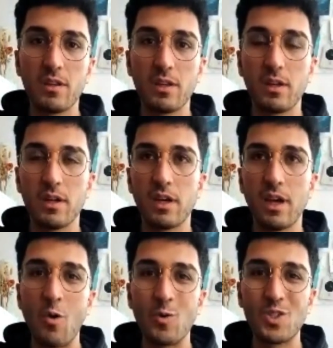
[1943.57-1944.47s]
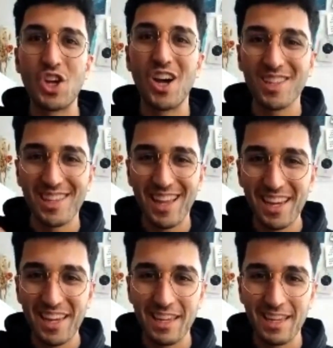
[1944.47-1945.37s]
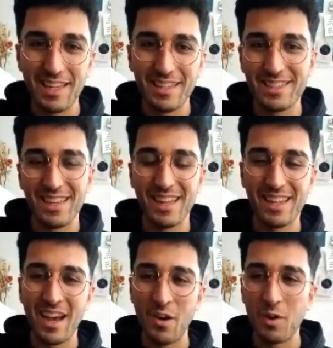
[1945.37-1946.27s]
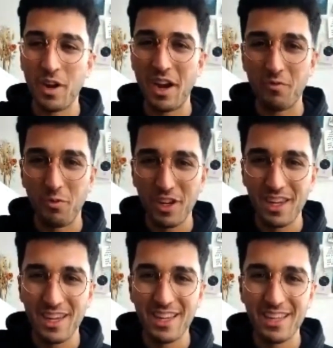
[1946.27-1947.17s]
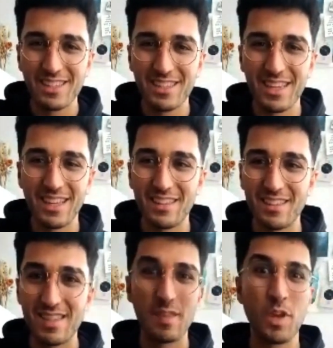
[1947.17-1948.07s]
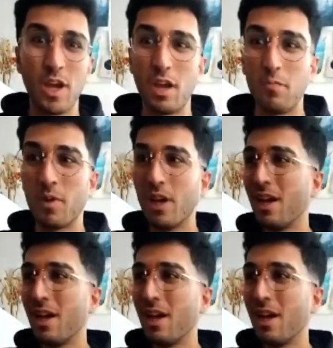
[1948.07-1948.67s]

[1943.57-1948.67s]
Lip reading: how childlike he is, and how carefree he is, and at the same time